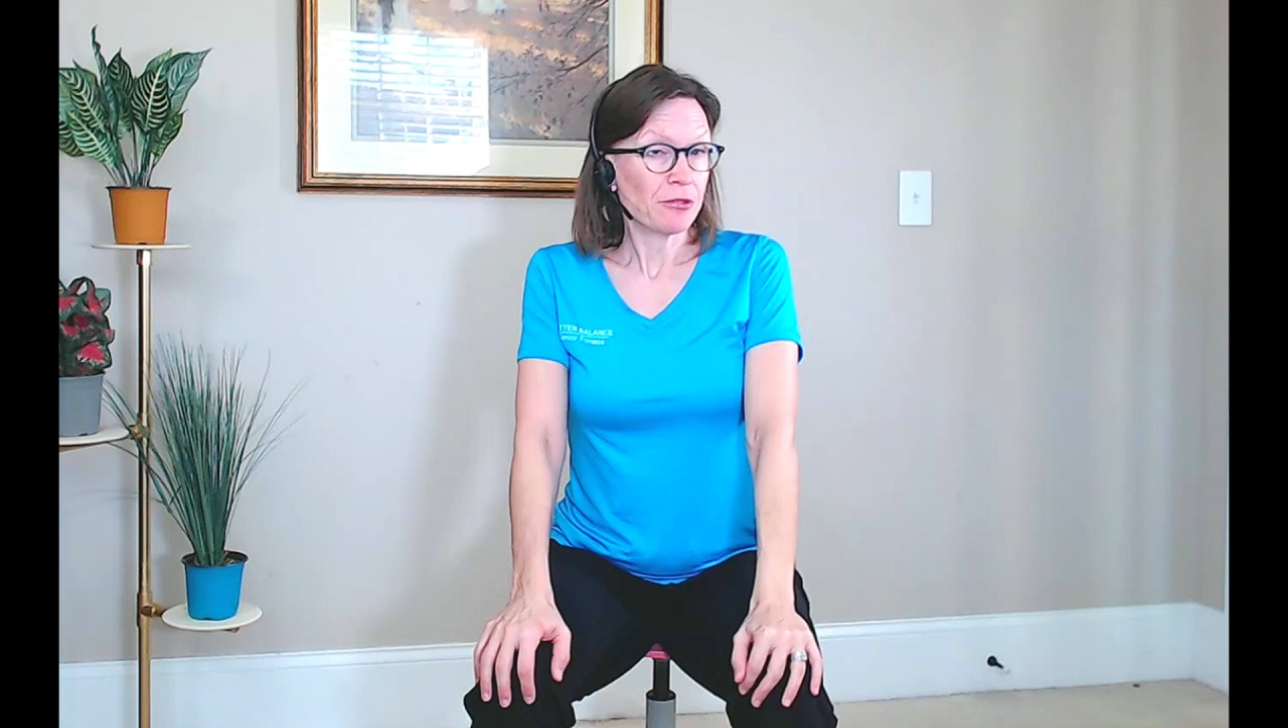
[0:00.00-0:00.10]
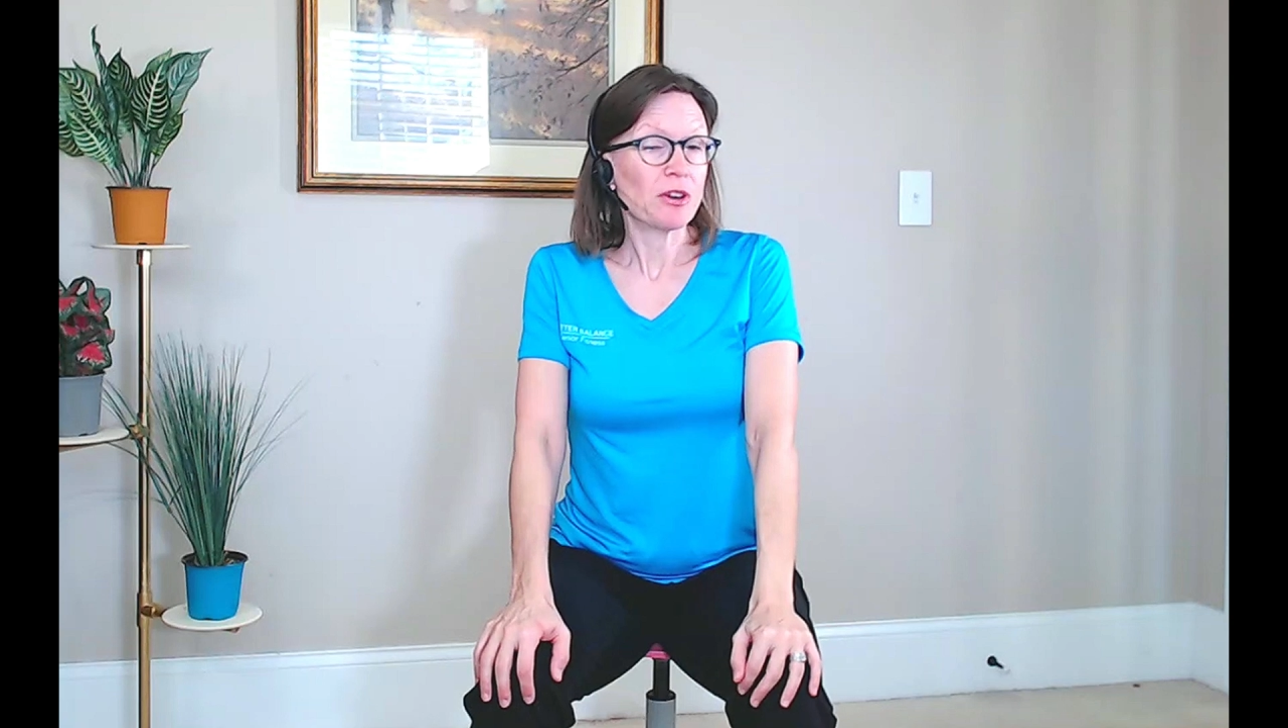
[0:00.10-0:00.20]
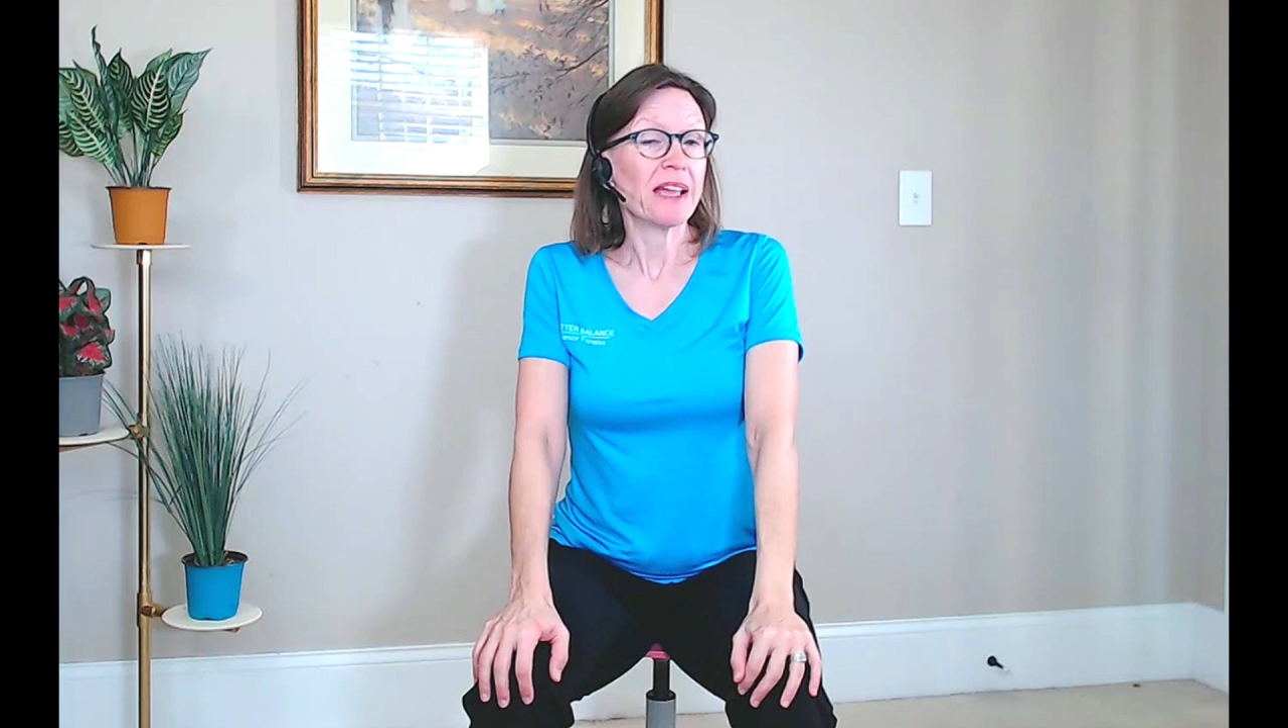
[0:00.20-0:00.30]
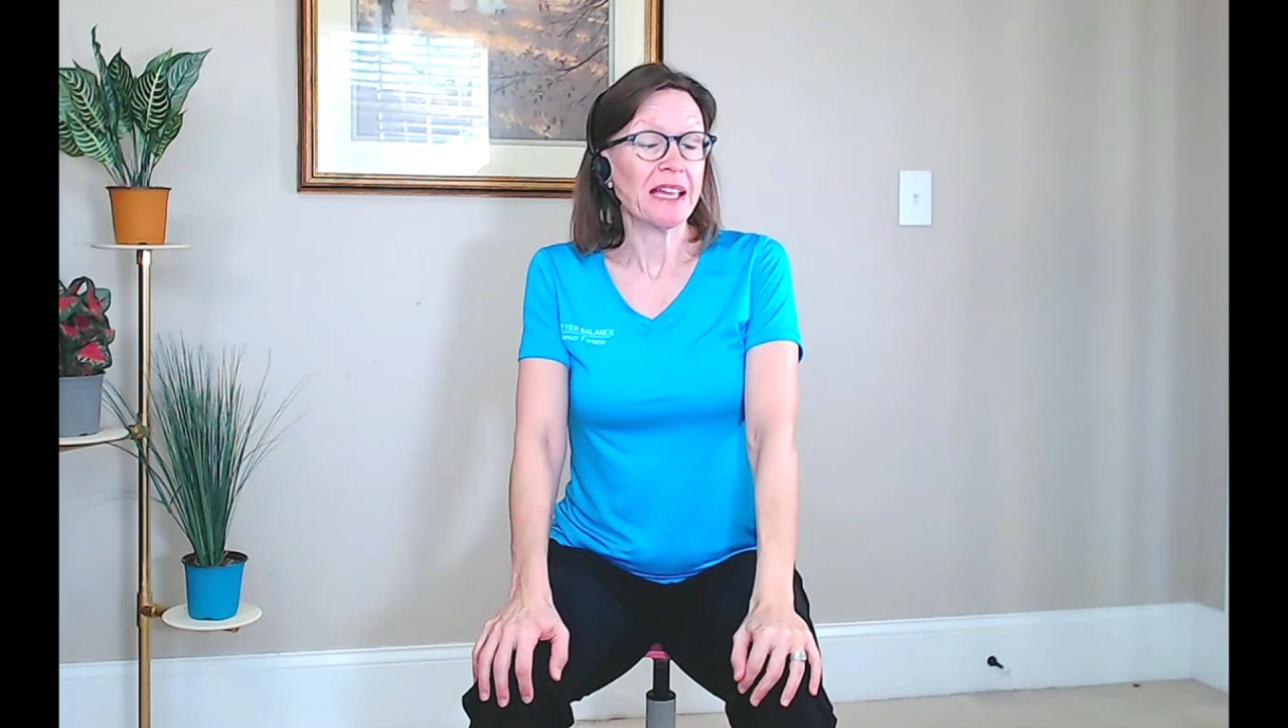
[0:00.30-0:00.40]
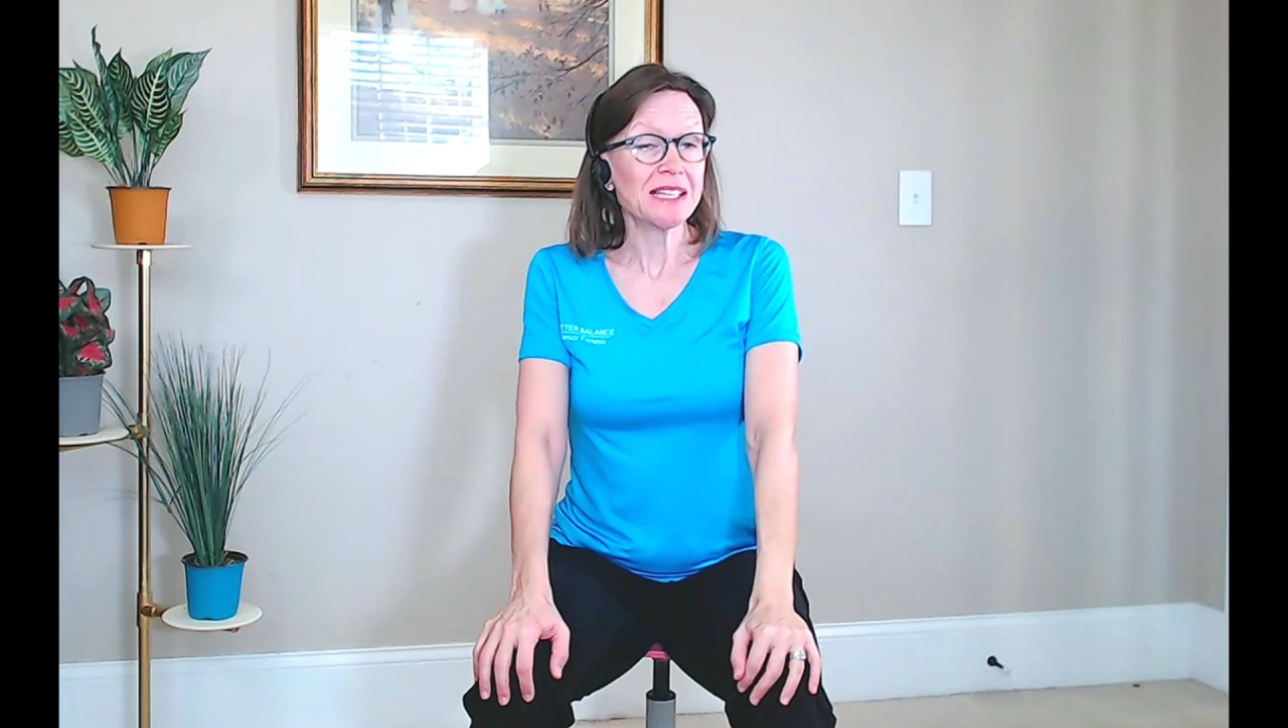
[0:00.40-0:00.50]

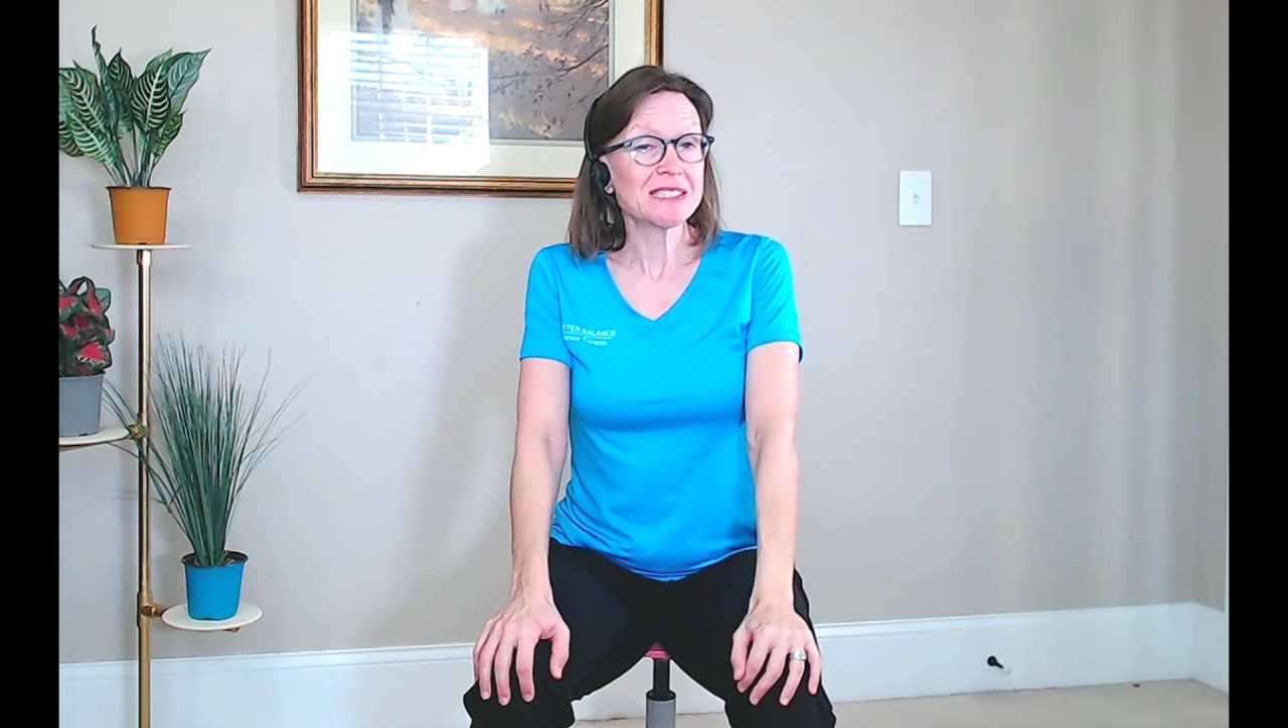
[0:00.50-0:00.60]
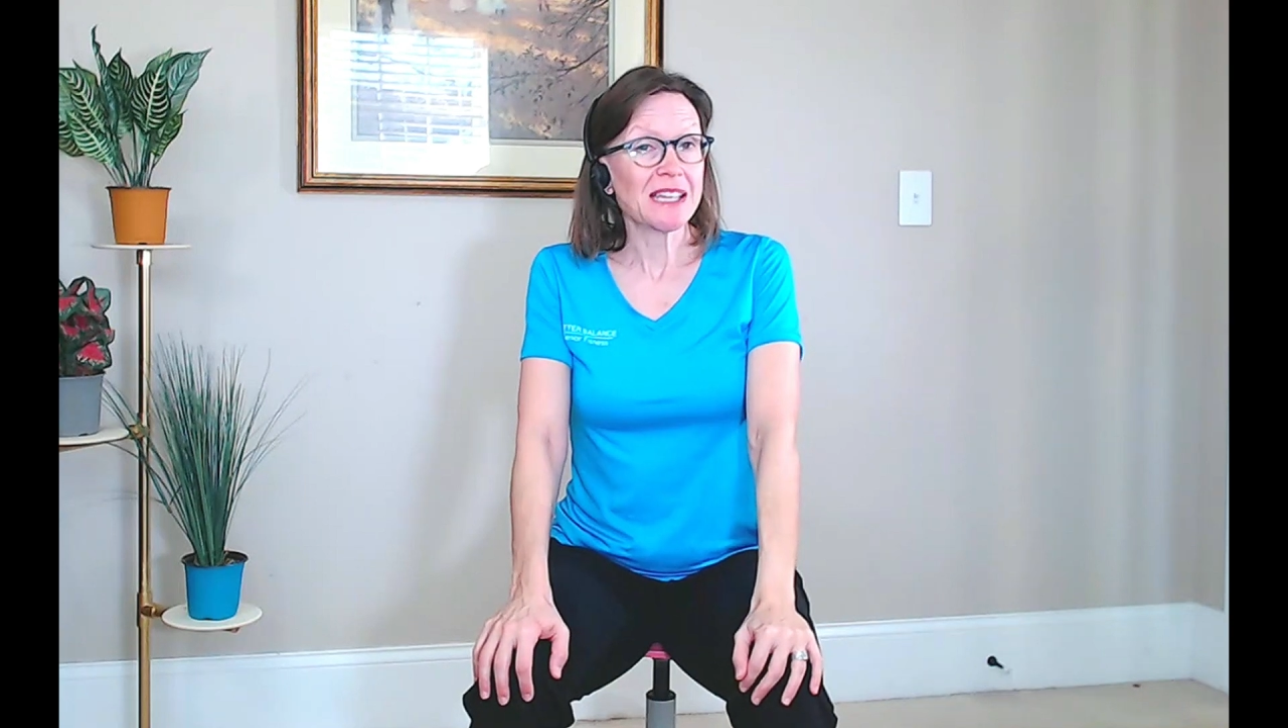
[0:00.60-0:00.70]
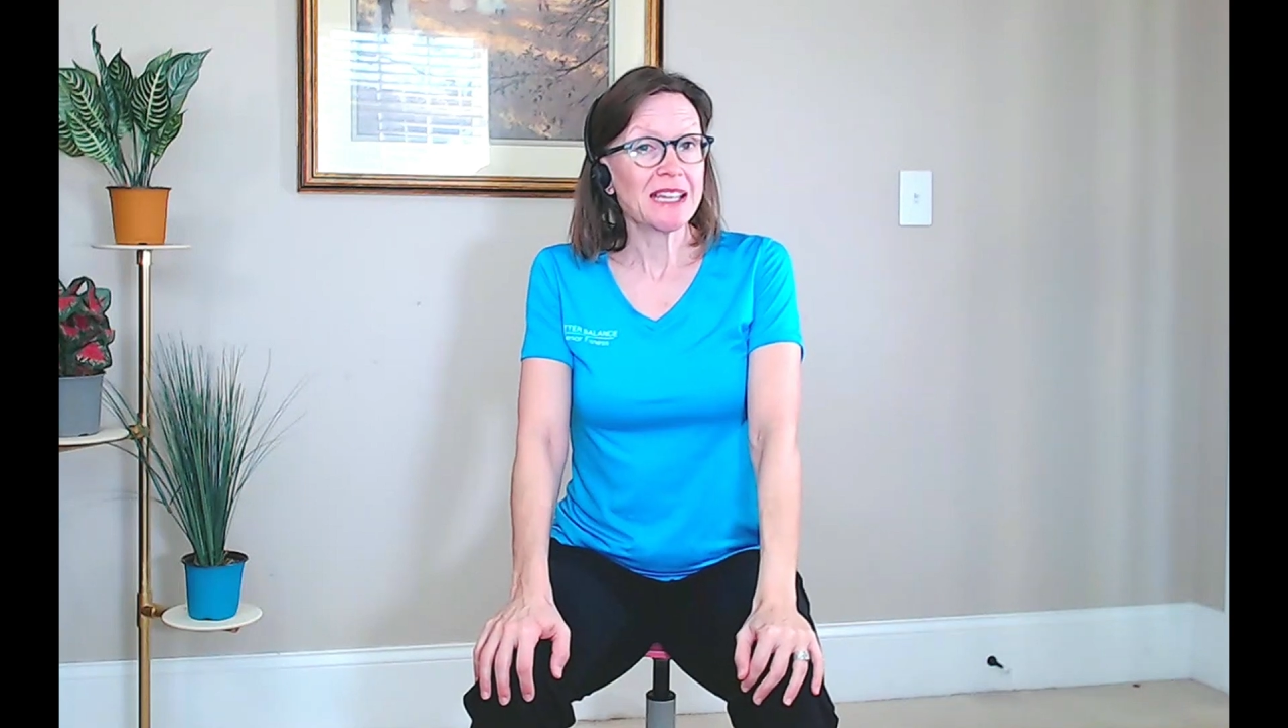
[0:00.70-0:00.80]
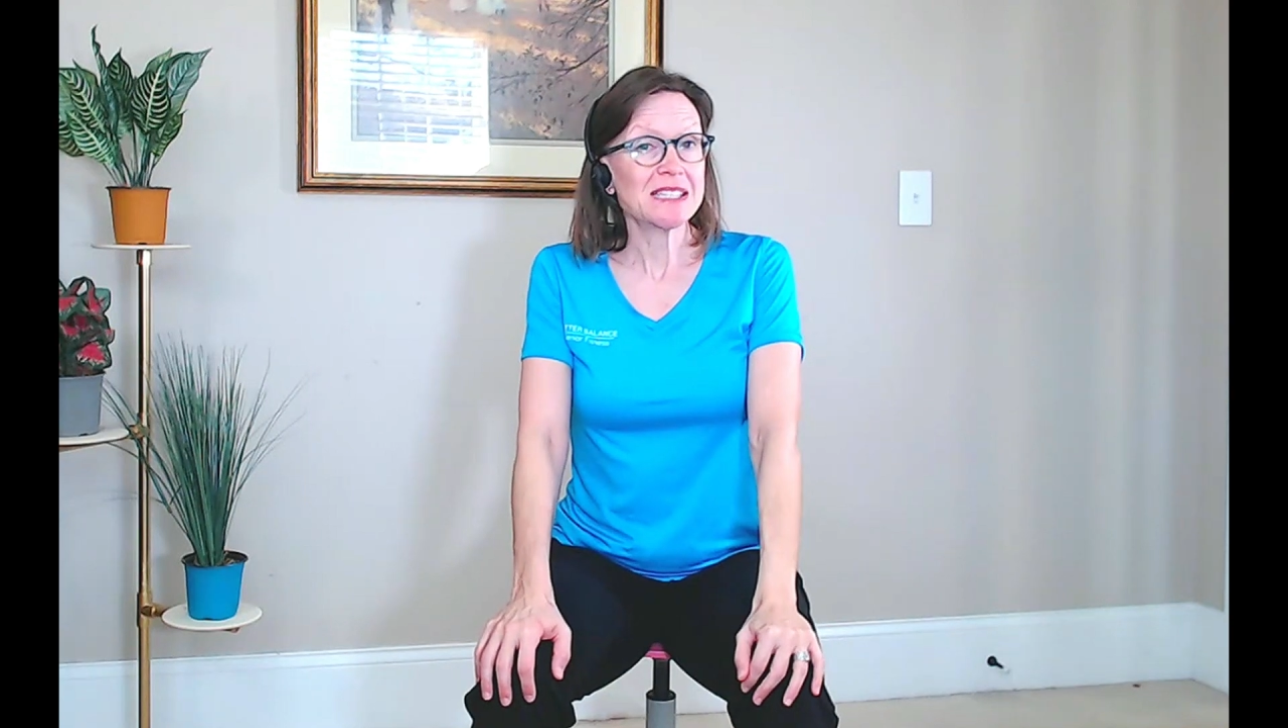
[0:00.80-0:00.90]
for 8